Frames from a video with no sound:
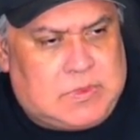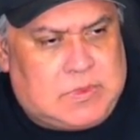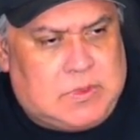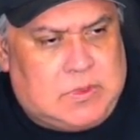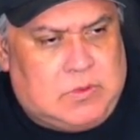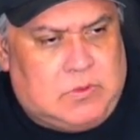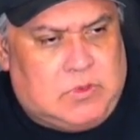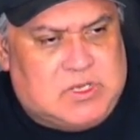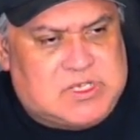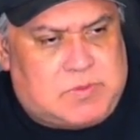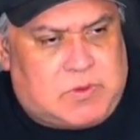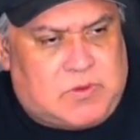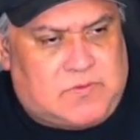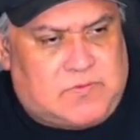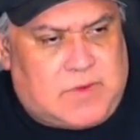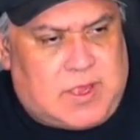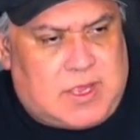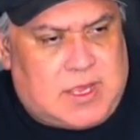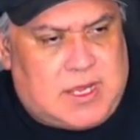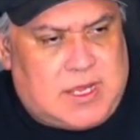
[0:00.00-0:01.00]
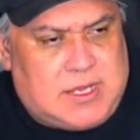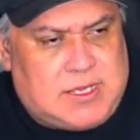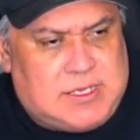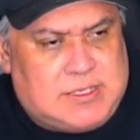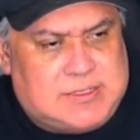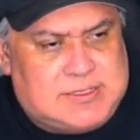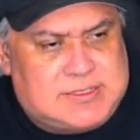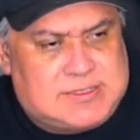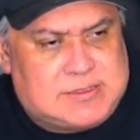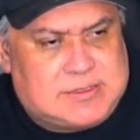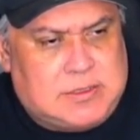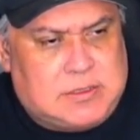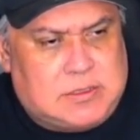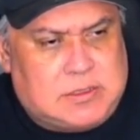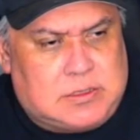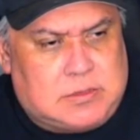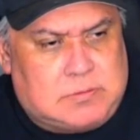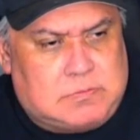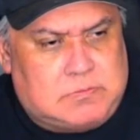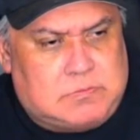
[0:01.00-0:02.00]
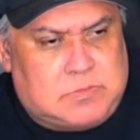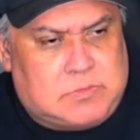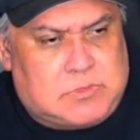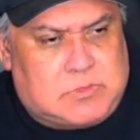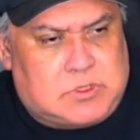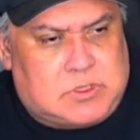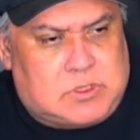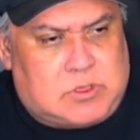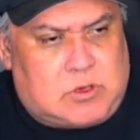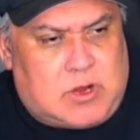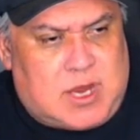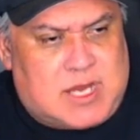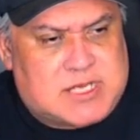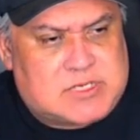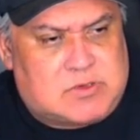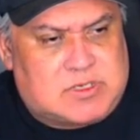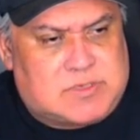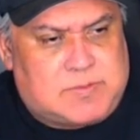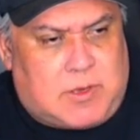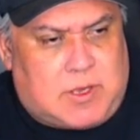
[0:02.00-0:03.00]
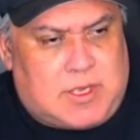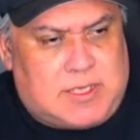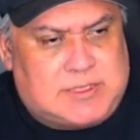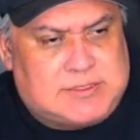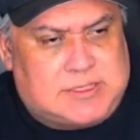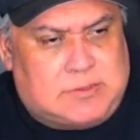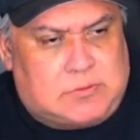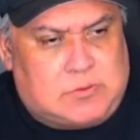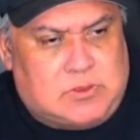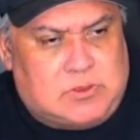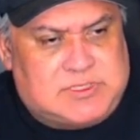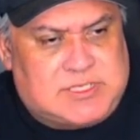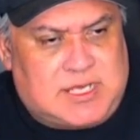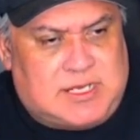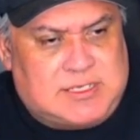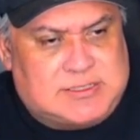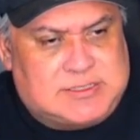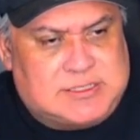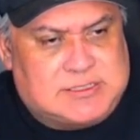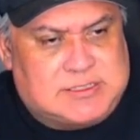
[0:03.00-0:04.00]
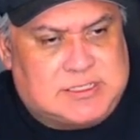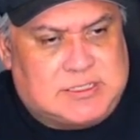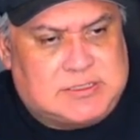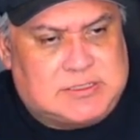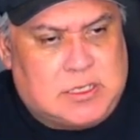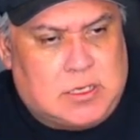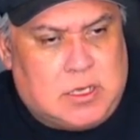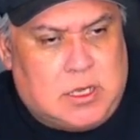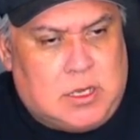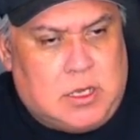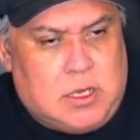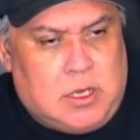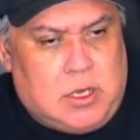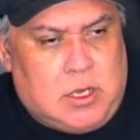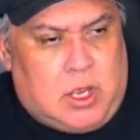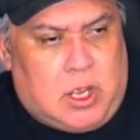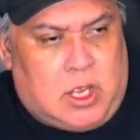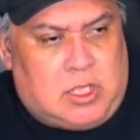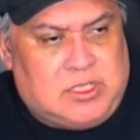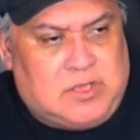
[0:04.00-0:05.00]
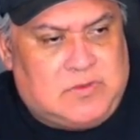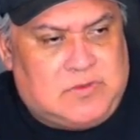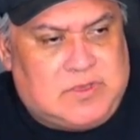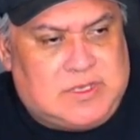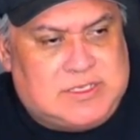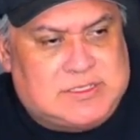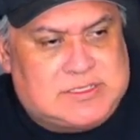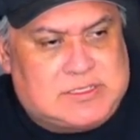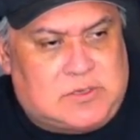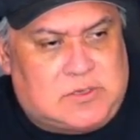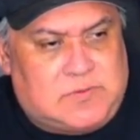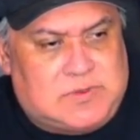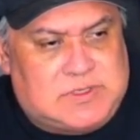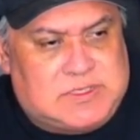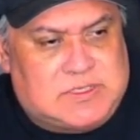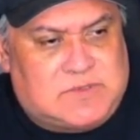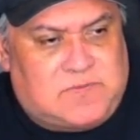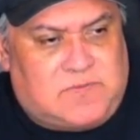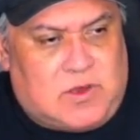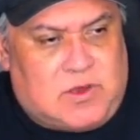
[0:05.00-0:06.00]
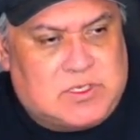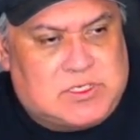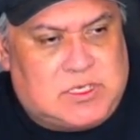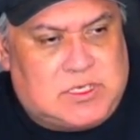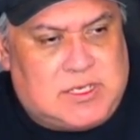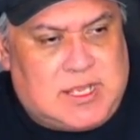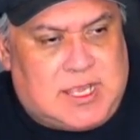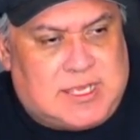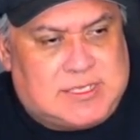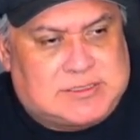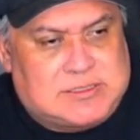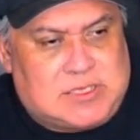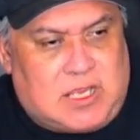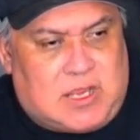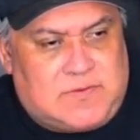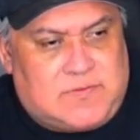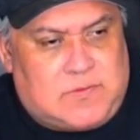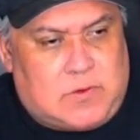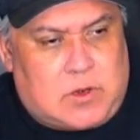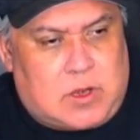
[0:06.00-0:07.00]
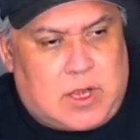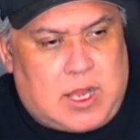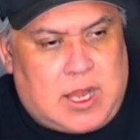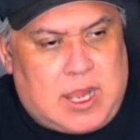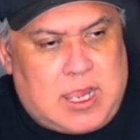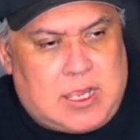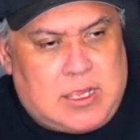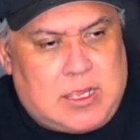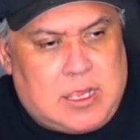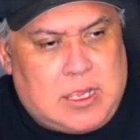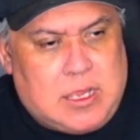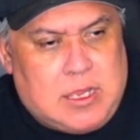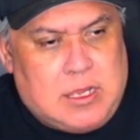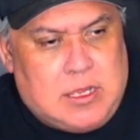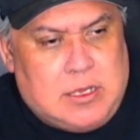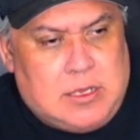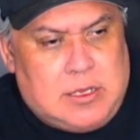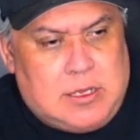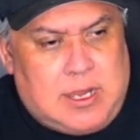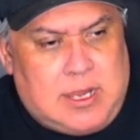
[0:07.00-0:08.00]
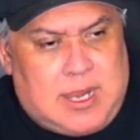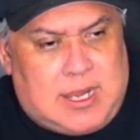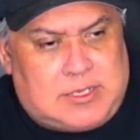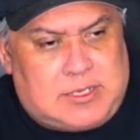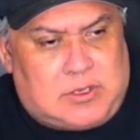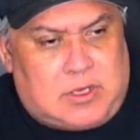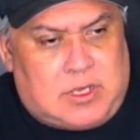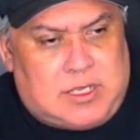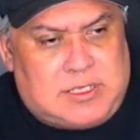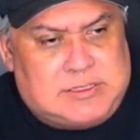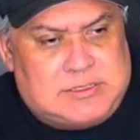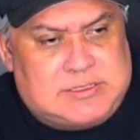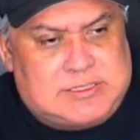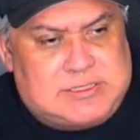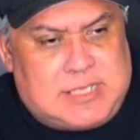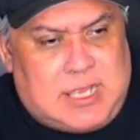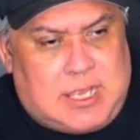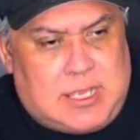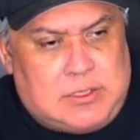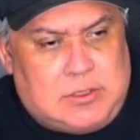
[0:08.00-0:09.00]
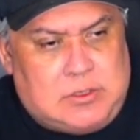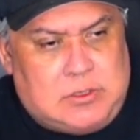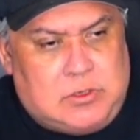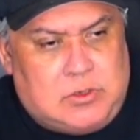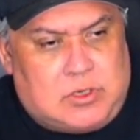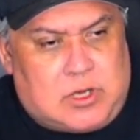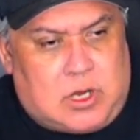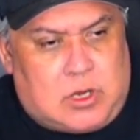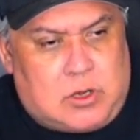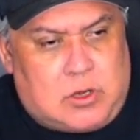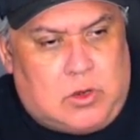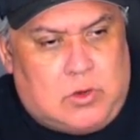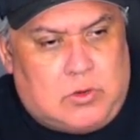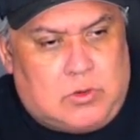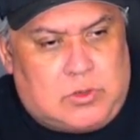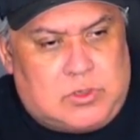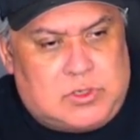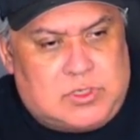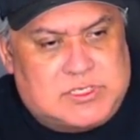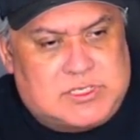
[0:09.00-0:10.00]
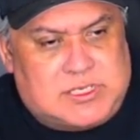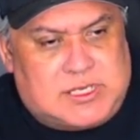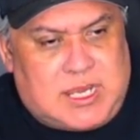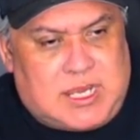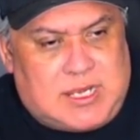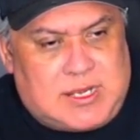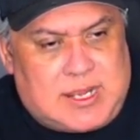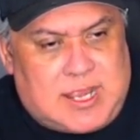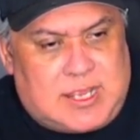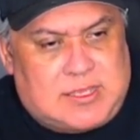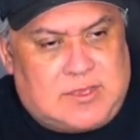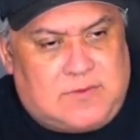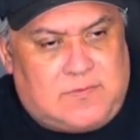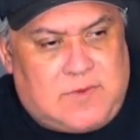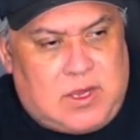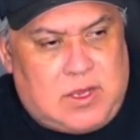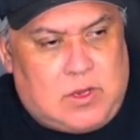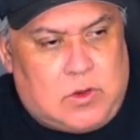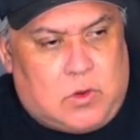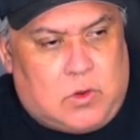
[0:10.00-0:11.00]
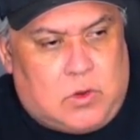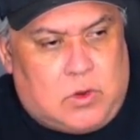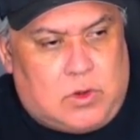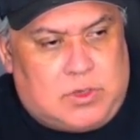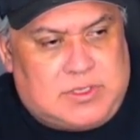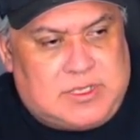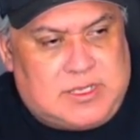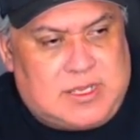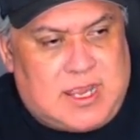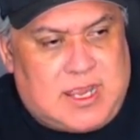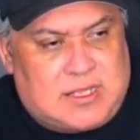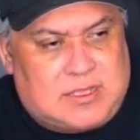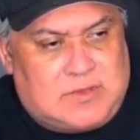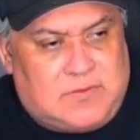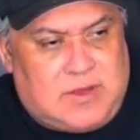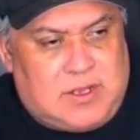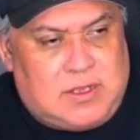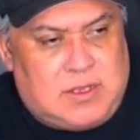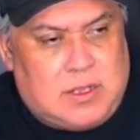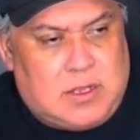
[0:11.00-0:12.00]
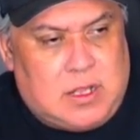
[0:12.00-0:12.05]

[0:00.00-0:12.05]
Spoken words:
which provides crash response and roadside assistance. All of these services function as software add-ons that new car owners can activate or deactivate